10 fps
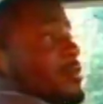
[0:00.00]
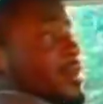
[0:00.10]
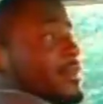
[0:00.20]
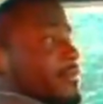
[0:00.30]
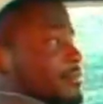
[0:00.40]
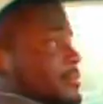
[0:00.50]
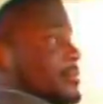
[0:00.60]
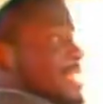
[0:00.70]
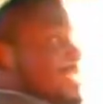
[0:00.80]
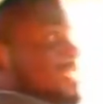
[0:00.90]
way of
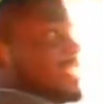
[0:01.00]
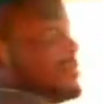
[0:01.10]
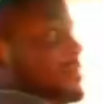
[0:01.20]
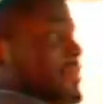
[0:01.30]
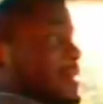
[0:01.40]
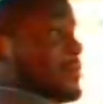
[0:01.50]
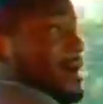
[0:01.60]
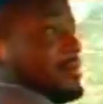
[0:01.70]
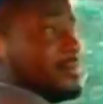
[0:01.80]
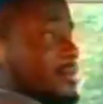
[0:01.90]
not dealing with my problems